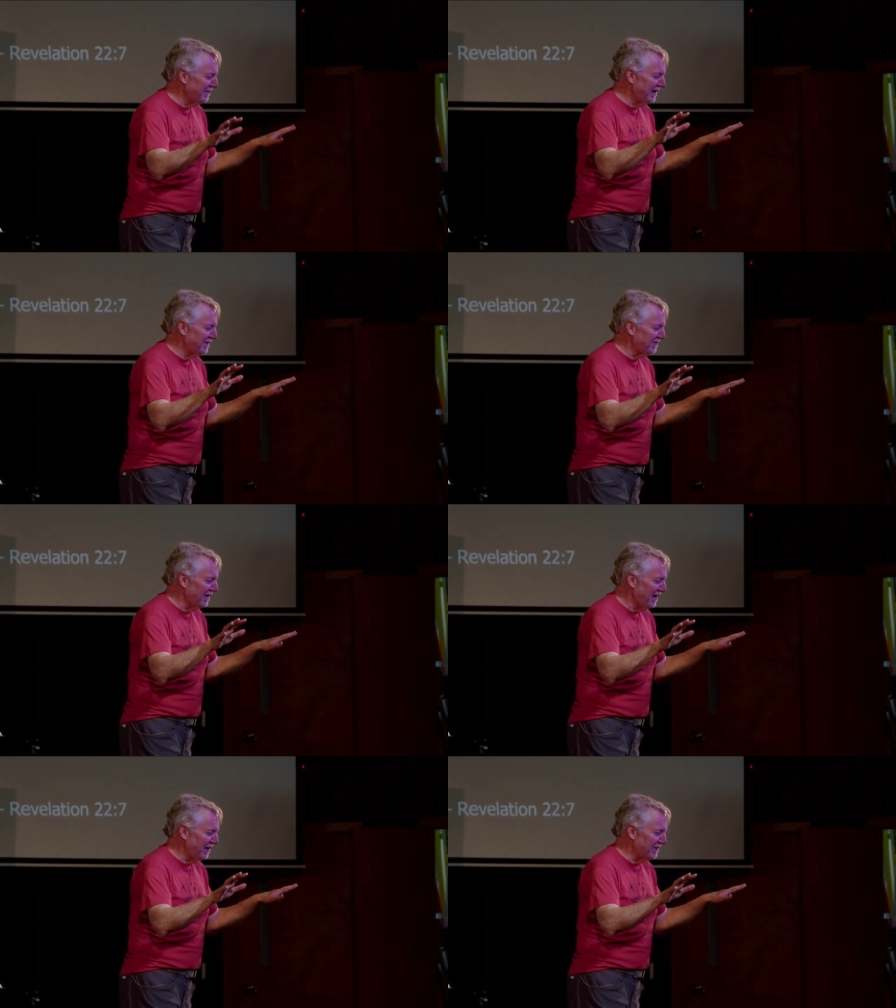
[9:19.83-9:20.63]
went
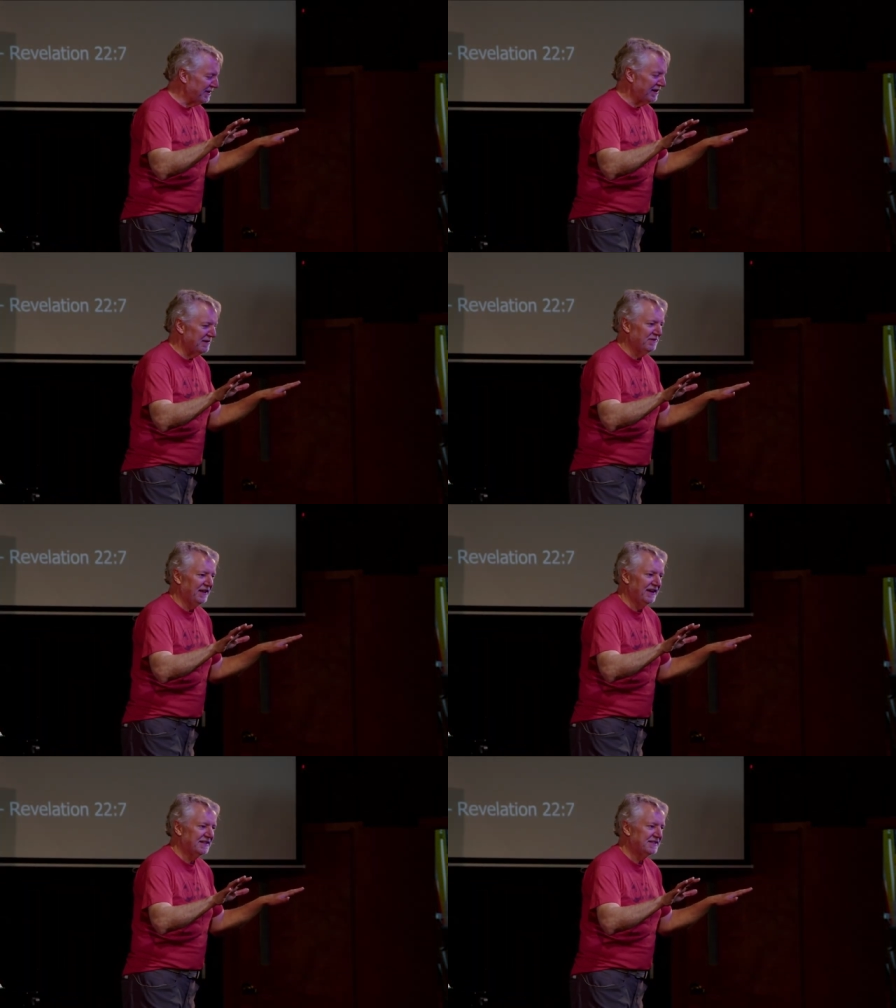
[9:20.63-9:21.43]
wrong with our
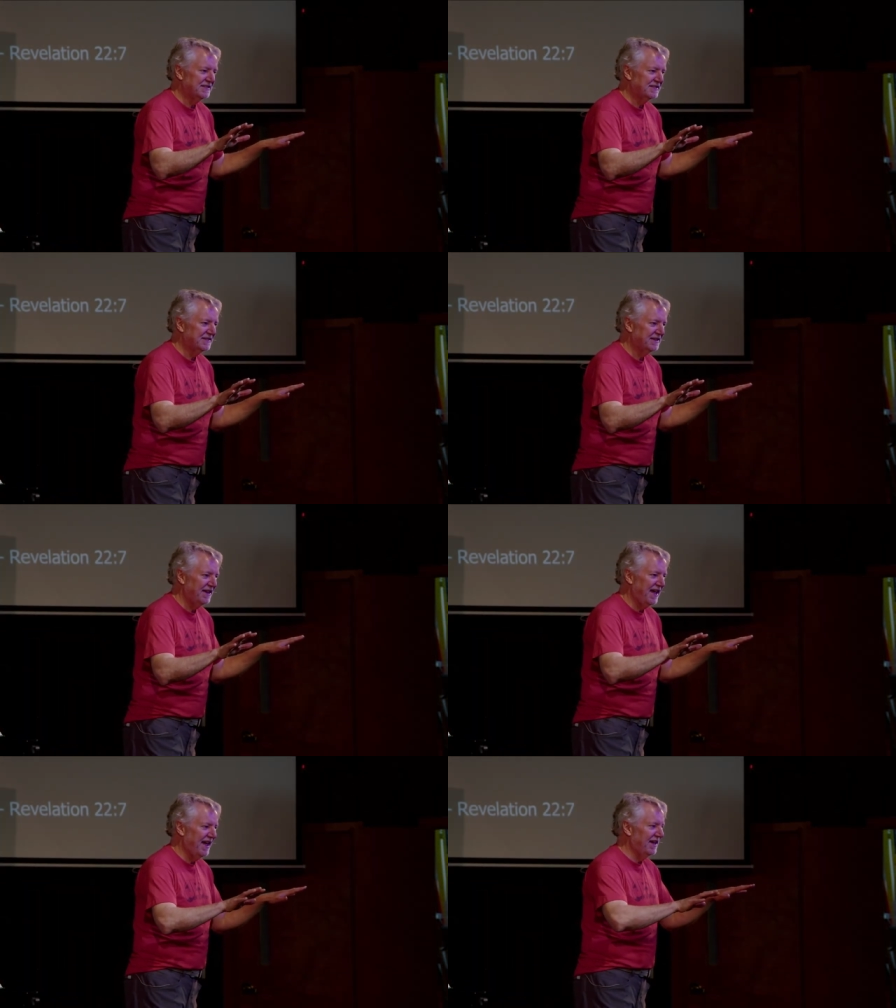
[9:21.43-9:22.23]
appliances.
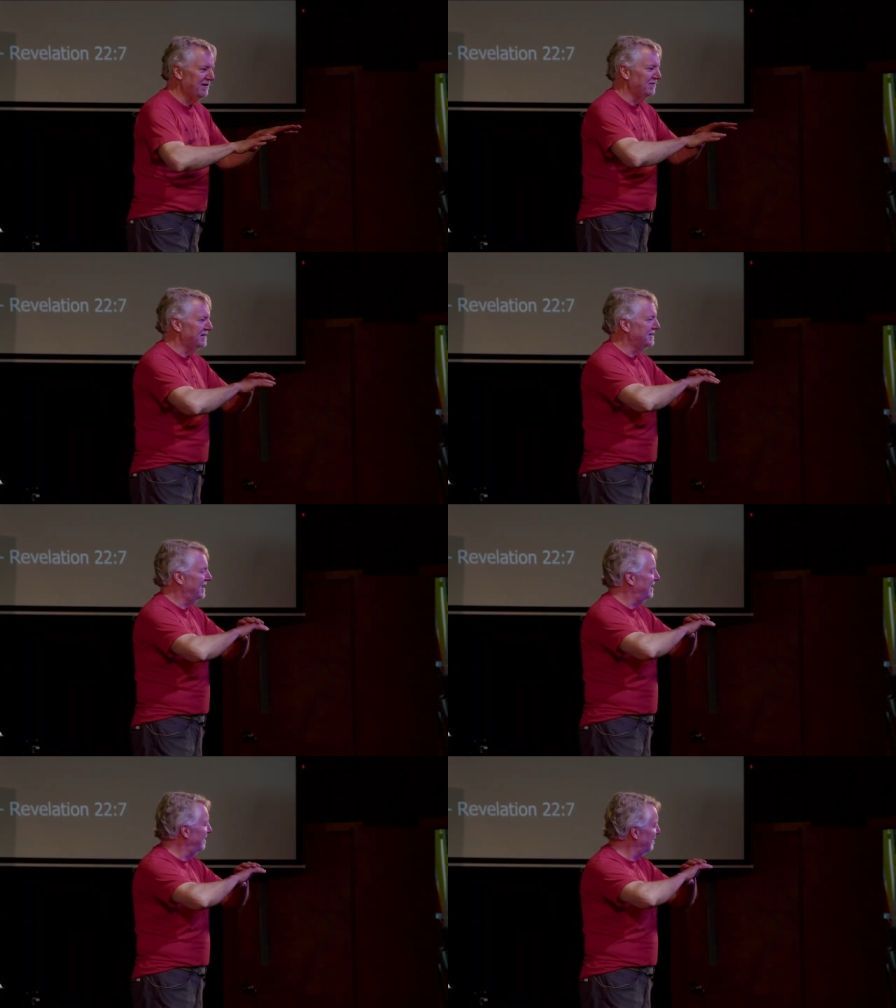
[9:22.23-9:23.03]
And we
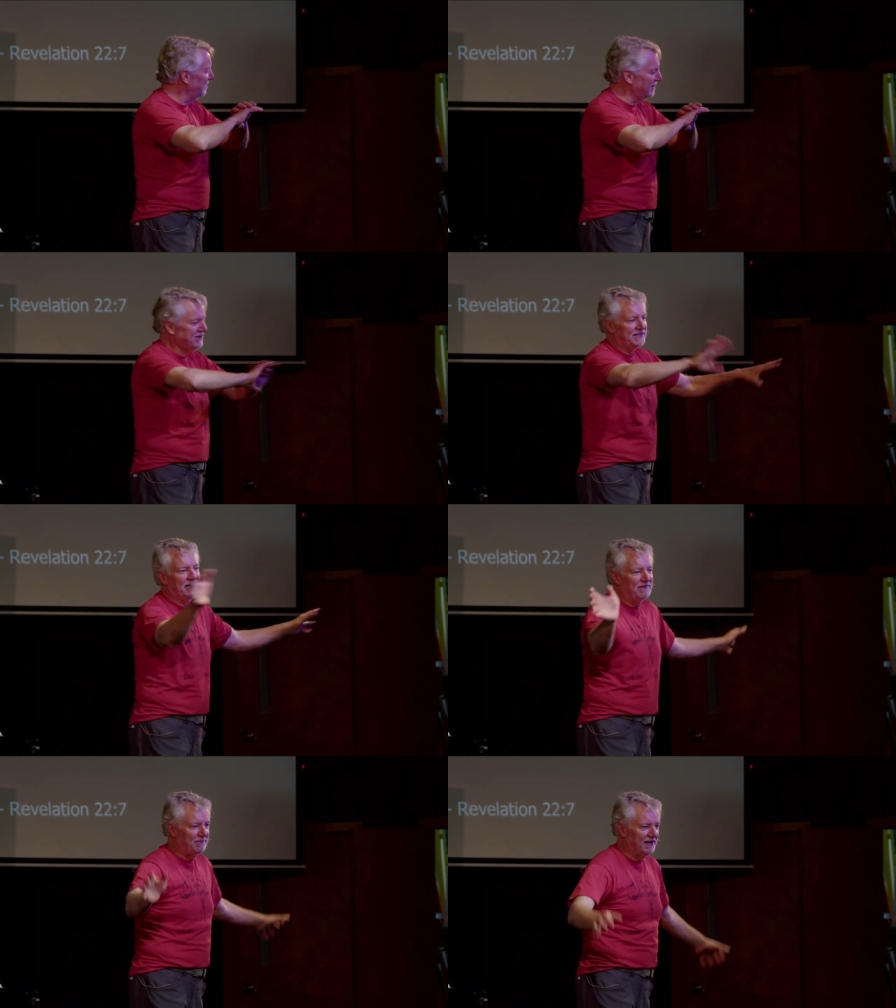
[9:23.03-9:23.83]
said, We're just
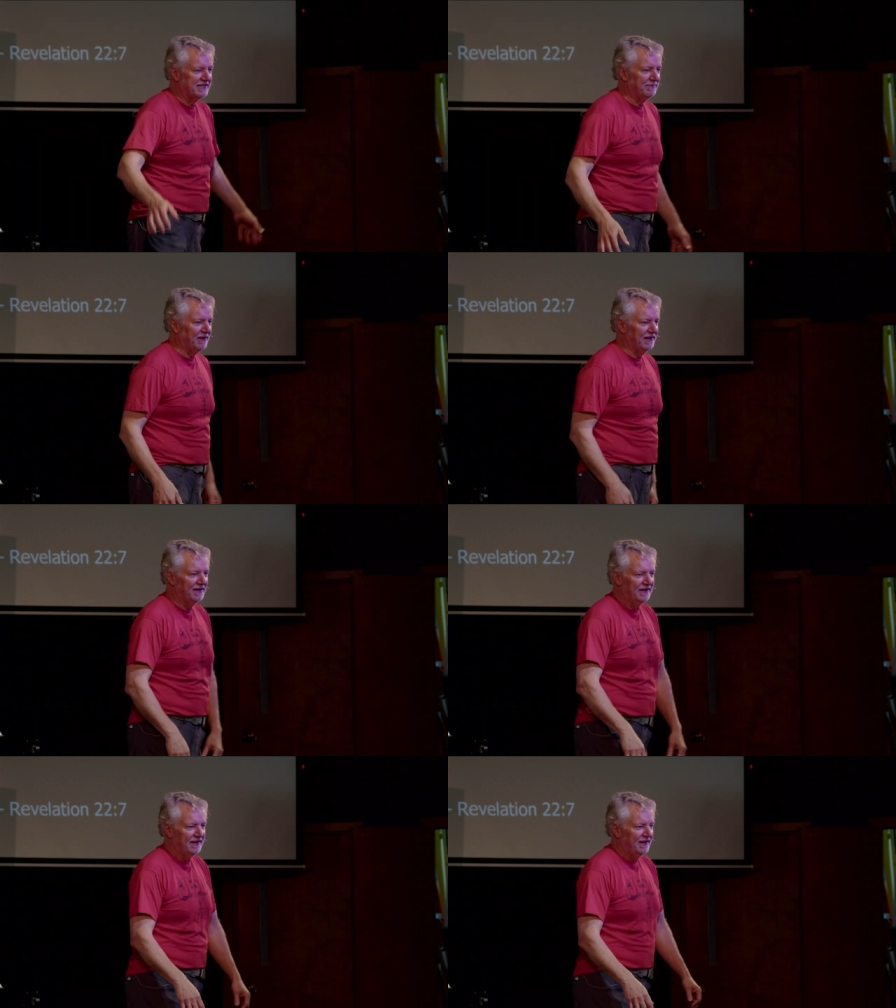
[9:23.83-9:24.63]
going to replace them all
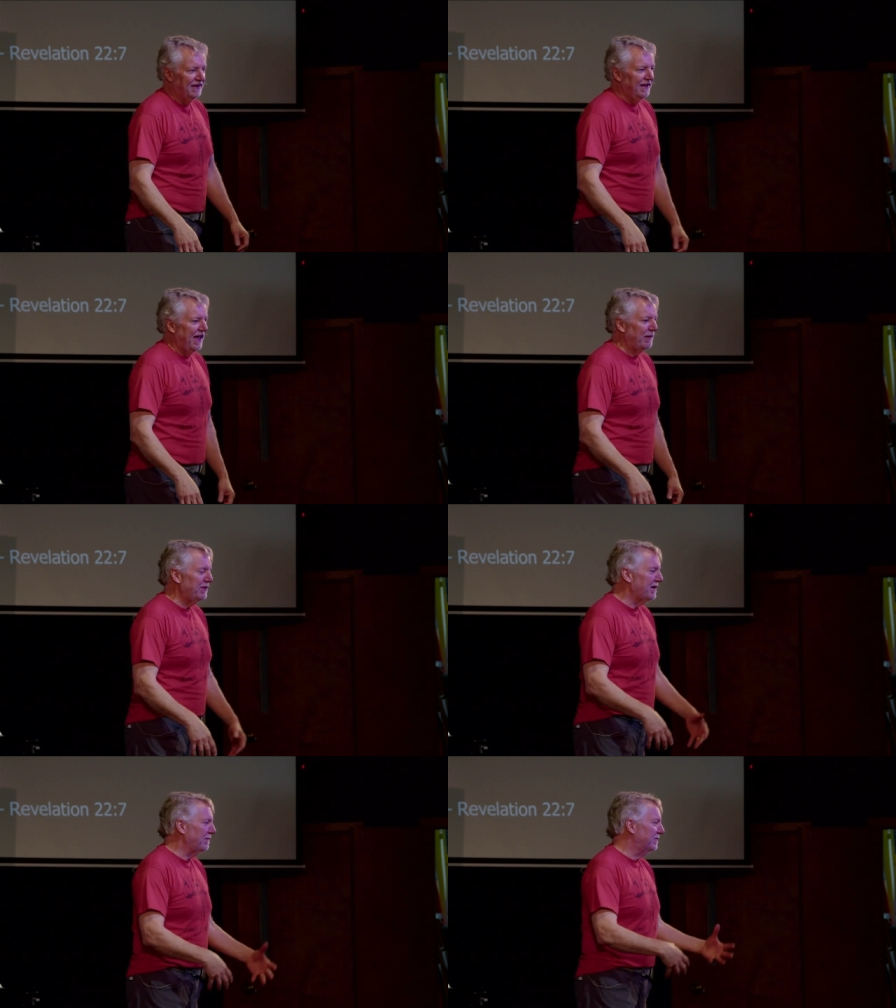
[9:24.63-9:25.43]

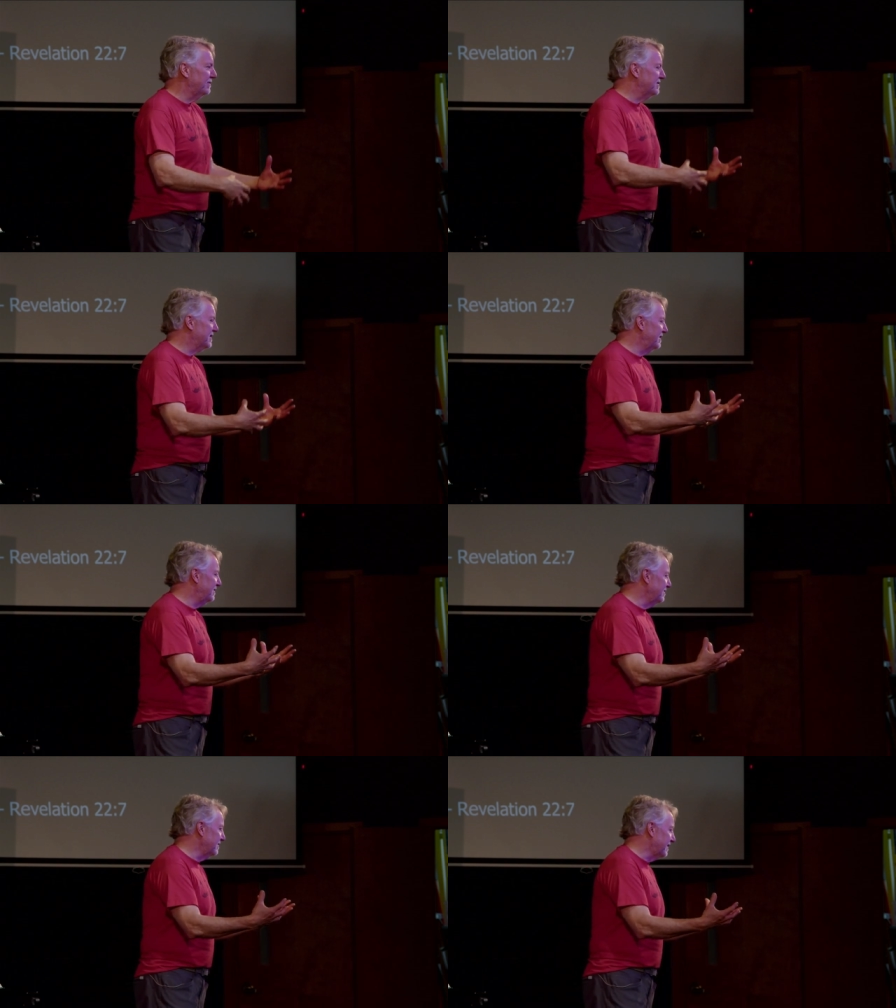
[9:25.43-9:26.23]
we thought we were just going to
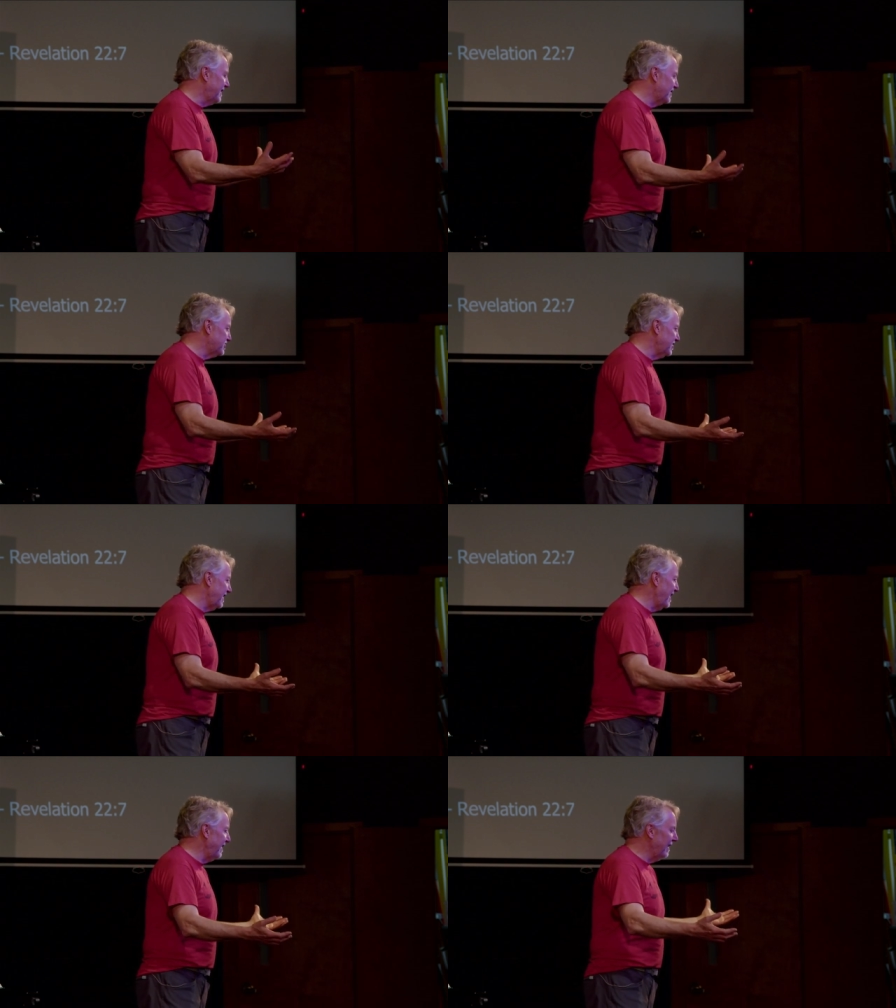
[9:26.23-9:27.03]
do the kitchen.
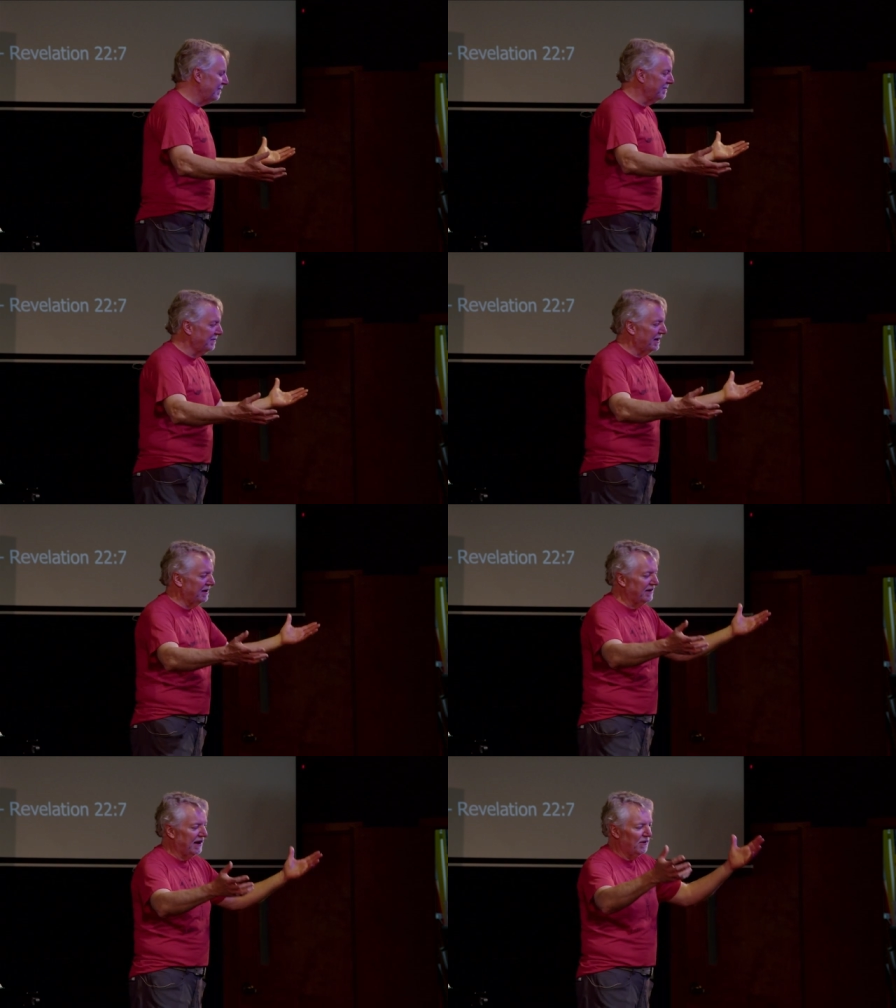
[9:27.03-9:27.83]
Ended up
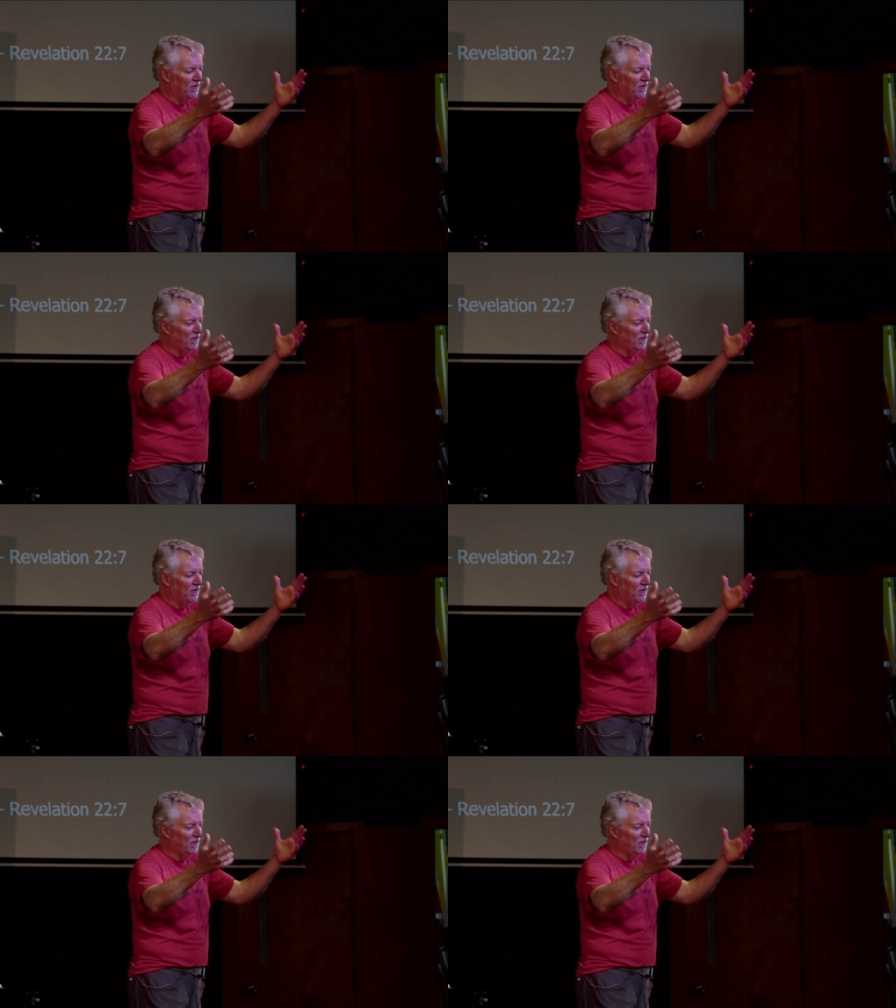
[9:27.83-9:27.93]
our, our